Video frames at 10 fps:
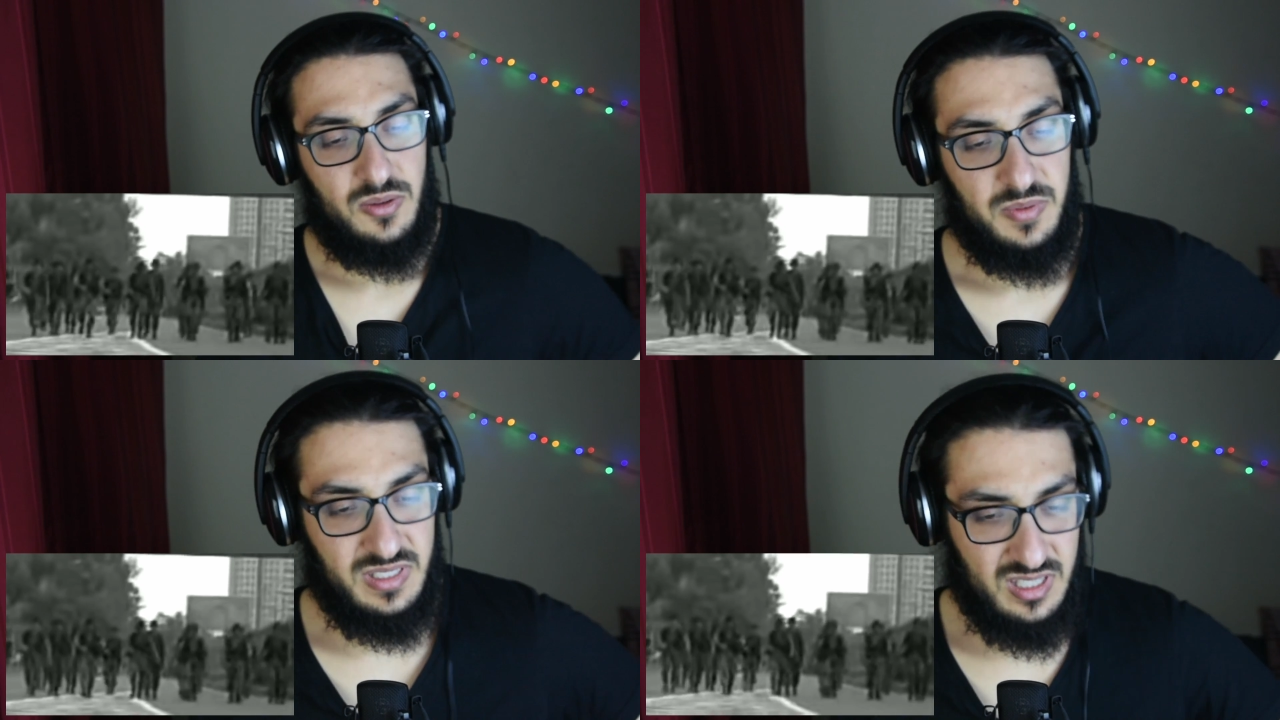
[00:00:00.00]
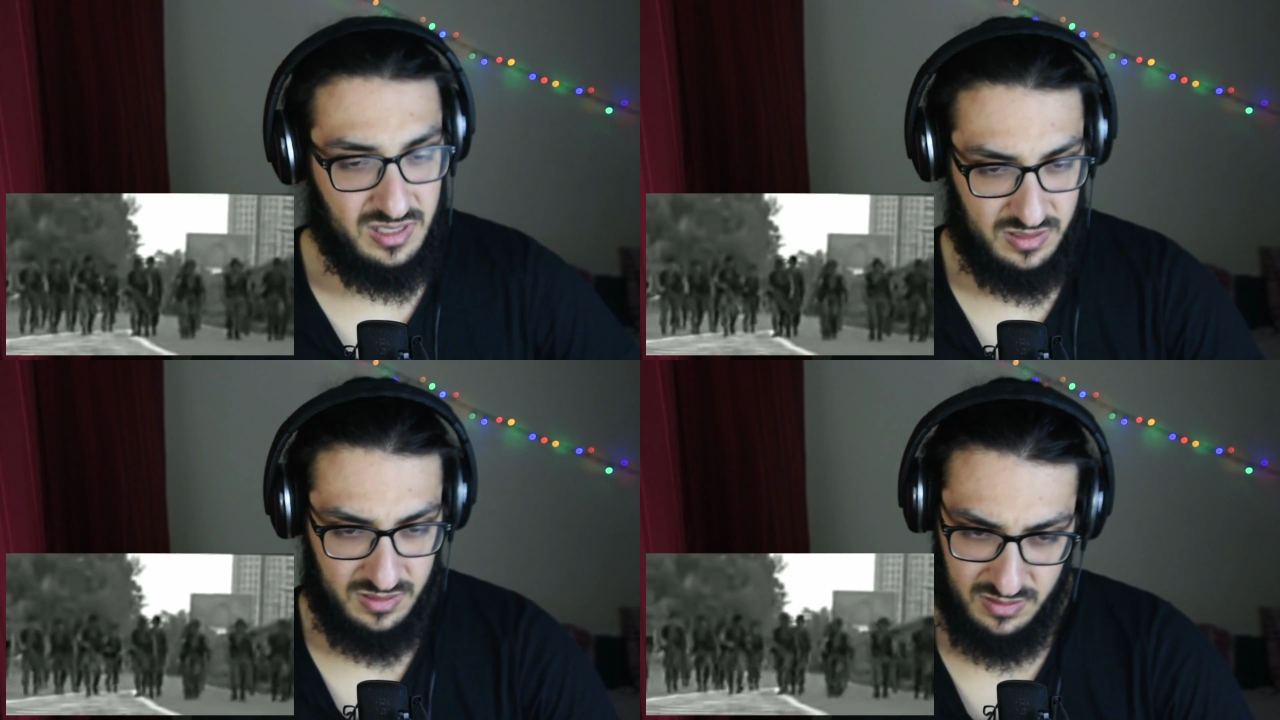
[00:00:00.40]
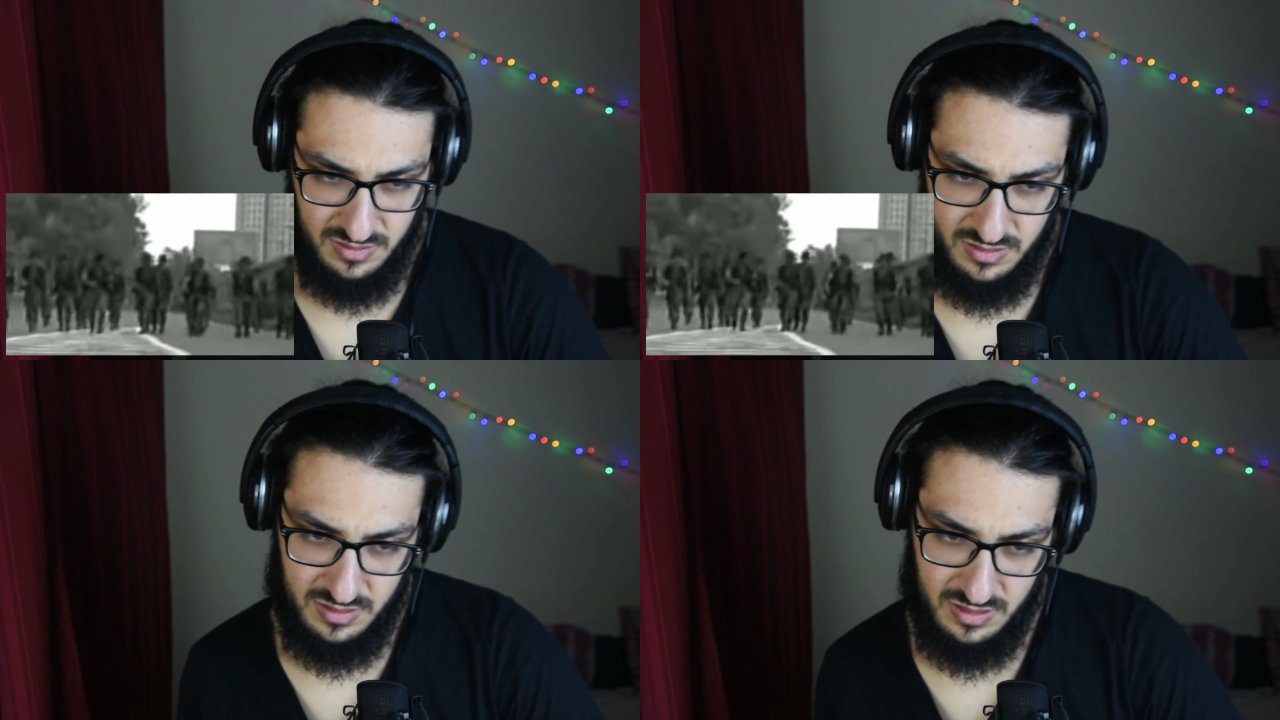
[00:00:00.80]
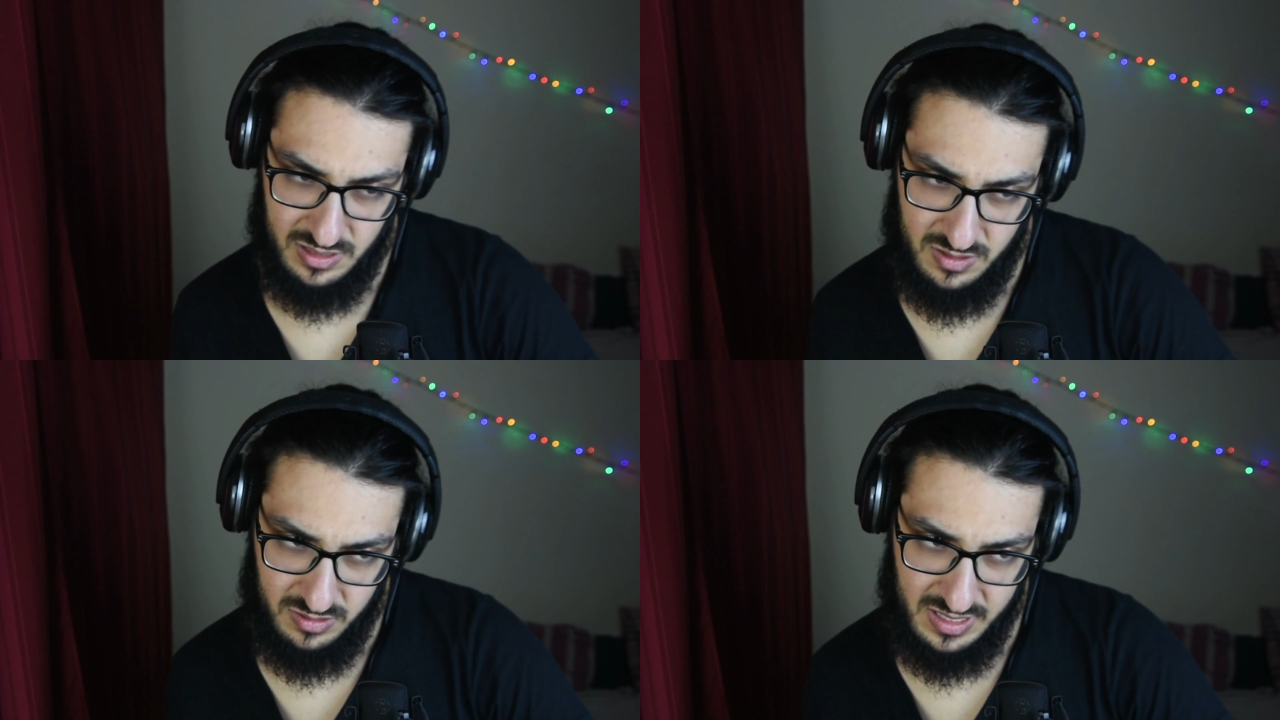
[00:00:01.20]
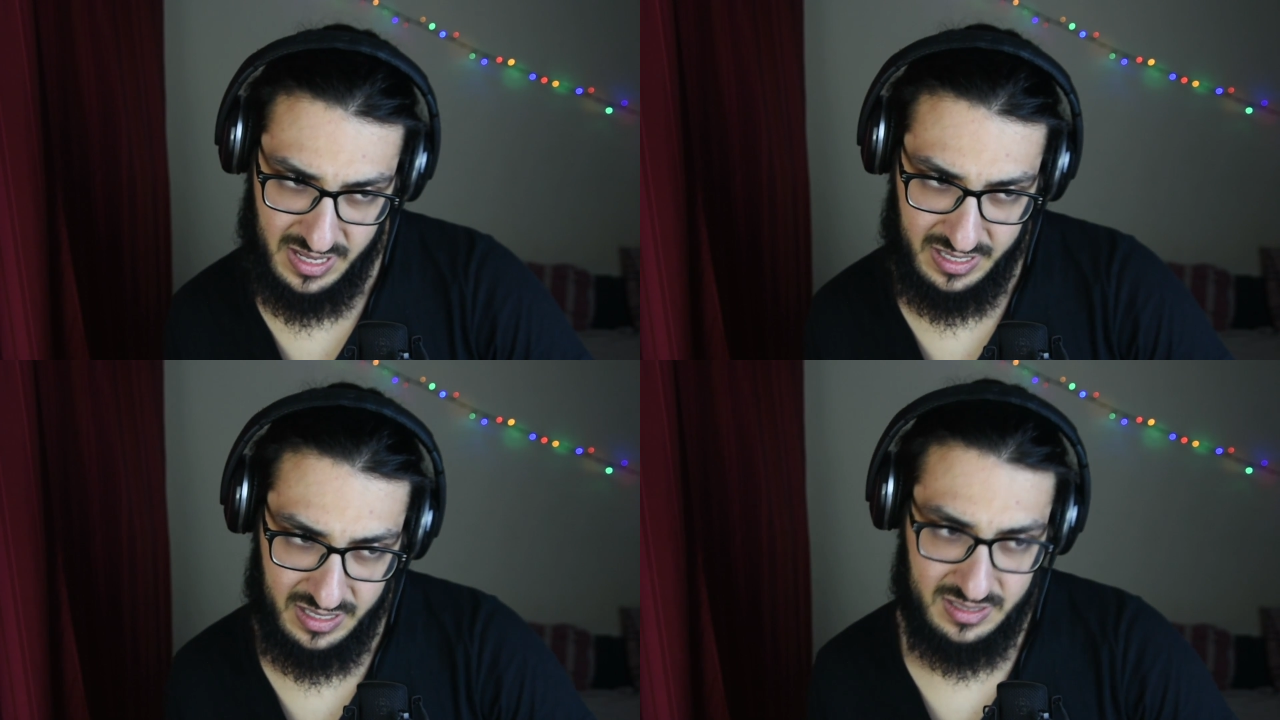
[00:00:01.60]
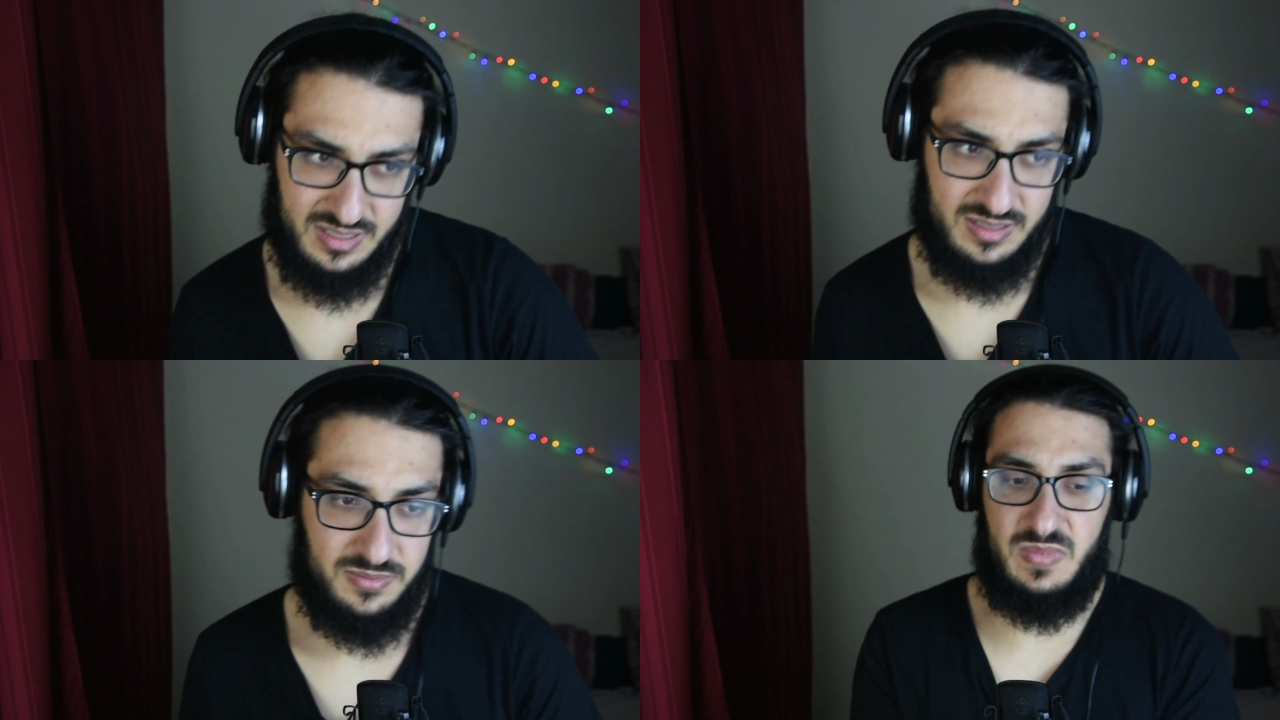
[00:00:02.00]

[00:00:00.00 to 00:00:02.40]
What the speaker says: Is this... It looks like, guys,